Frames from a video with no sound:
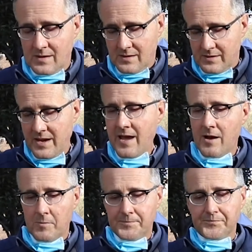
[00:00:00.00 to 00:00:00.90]

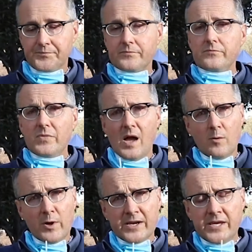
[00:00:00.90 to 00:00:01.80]
Now, I
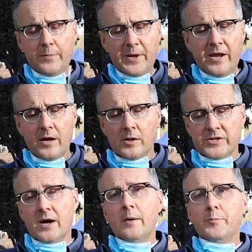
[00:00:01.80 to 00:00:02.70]
want to keep it held
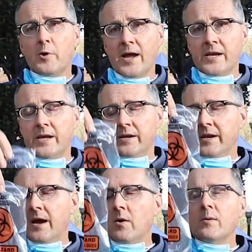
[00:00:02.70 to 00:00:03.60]
upright, and
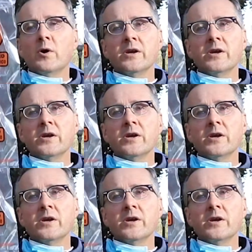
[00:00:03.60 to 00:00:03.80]
now I want to